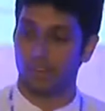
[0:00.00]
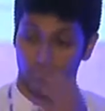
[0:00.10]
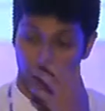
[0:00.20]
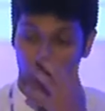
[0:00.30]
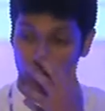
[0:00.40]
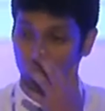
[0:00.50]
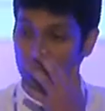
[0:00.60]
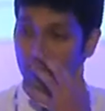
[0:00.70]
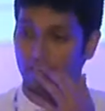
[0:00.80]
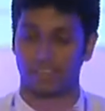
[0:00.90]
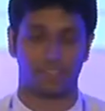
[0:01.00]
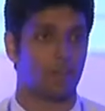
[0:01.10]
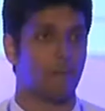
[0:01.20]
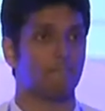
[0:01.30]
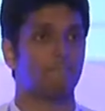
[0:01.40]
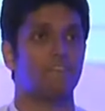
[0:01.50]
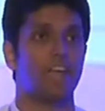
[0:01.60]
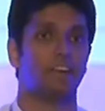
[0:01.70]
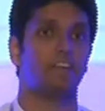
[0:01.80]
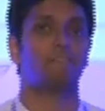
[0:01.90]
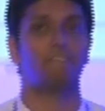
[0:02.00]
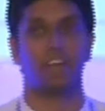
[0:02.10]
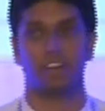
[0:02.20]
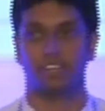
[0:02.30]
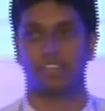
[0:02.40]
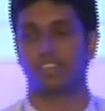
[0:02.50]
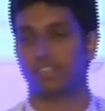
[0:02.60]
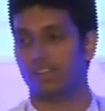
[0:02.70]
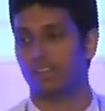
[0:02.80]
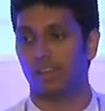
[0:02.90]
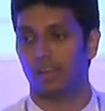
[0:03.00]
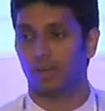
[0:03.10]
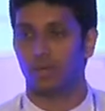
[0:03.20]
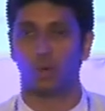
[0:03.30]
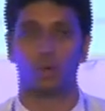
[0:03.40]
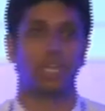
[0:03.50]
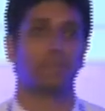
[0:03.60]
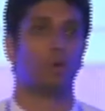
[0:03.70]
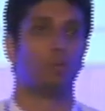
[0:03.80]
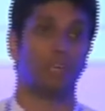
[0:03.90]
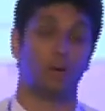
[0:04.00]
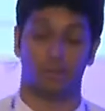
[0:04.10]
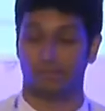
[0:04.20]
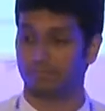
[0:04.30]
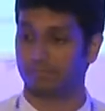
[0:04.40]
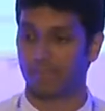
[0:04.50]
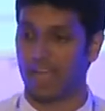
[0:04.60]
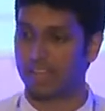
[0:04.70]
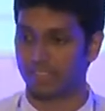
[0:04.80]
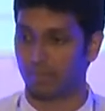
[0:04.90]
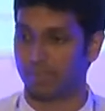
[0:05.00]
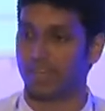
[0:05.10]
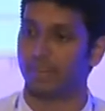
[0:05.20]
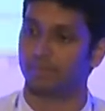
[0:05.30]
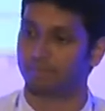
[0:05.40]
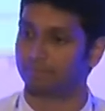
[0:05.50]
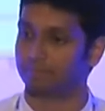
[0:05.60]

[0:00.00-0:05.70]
traffic source analytics, very, very essential. Don't leave home without it. As simple as that.